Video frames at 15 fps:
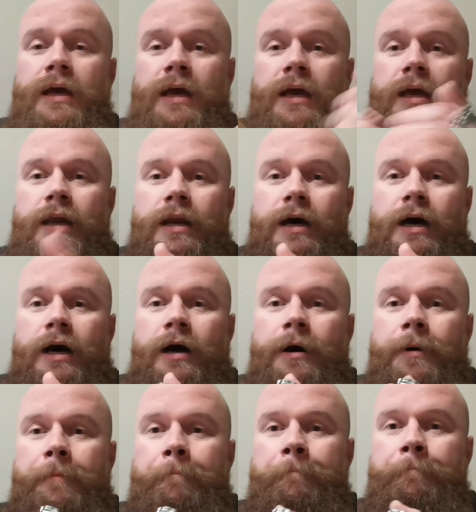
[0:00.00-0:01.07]

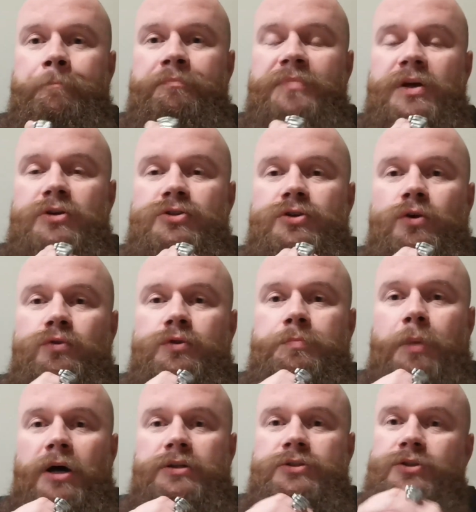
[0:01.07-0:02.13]
And there's no
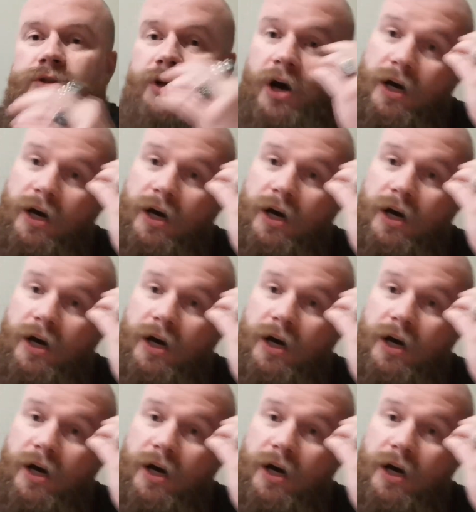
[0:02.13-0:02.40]
sponsored